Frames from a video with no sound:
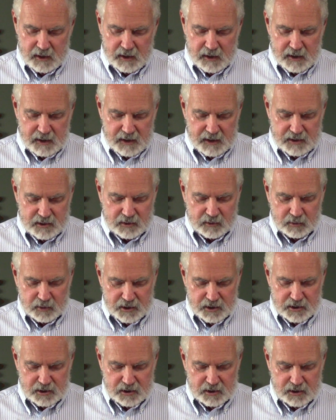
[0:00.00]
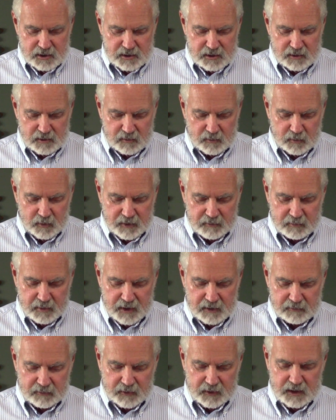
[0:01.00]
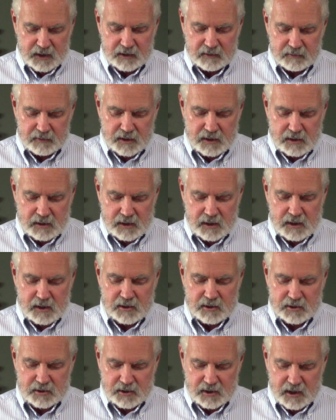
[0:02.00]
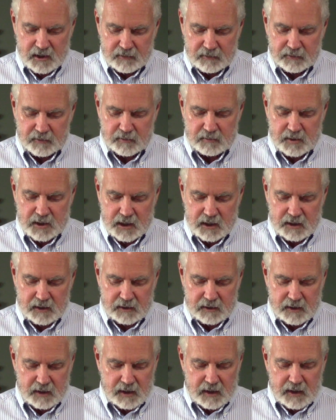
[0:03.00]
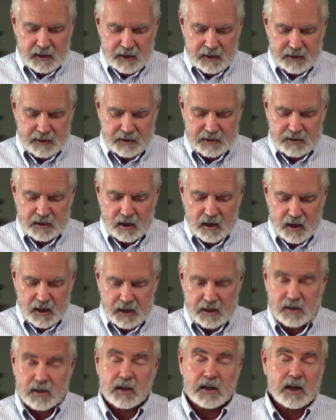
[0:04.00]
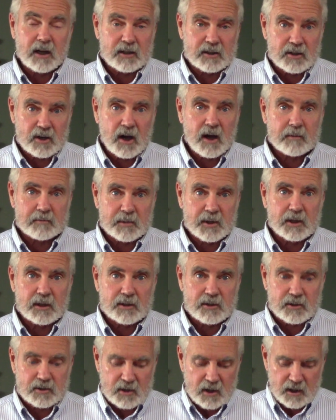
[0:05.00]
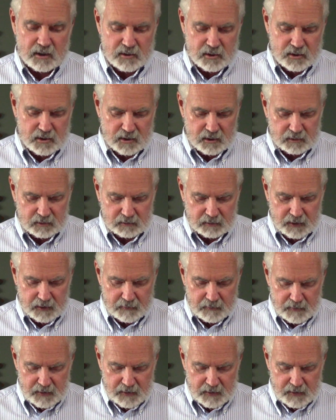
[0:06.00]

As Christians, we've been forgiven, saved from death, and adopted as God's children.